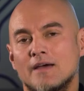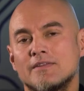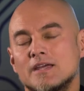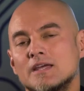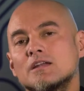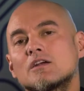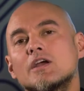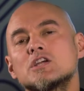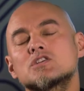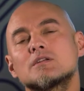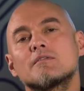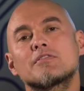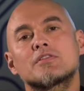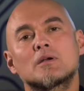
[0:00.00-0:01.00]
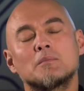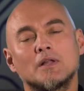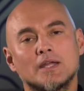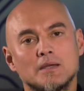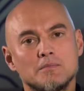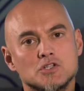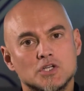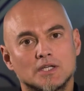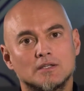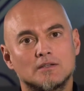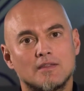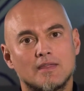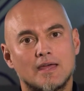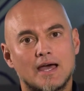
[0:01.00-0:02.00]
And the integration of thermal imaging
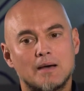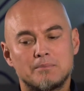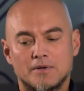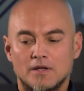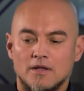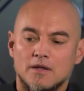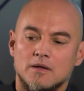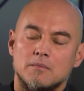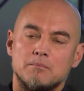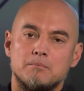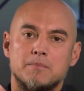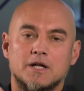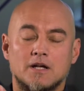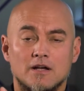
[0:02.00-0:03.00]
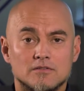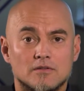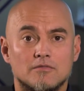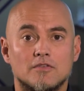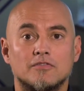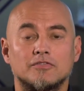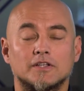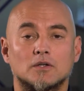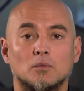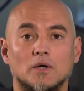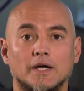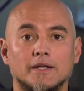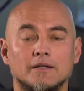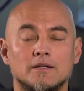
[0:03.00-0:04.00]
into the app, because of the FLIR
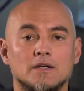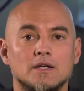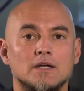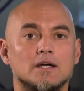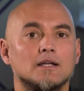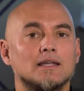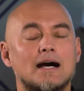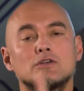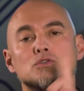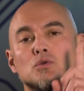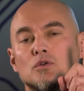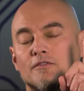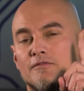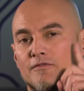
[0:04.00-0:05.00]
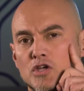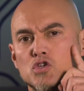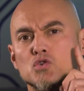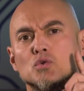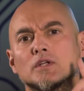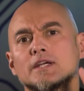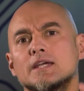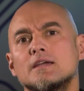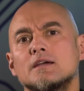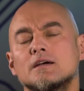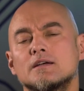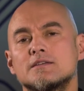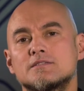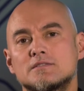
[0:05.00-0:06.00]
one, allows you to visually
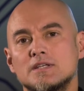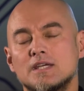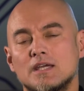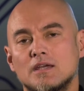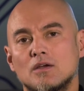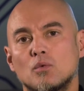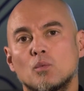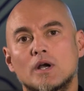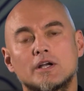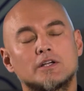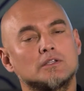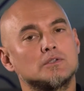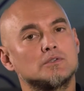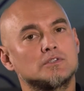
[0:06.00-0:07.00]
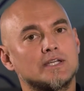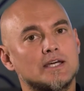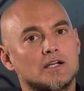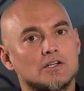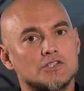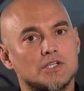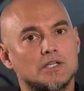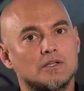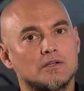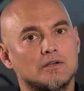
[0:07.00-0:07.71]
see where you're losing energy.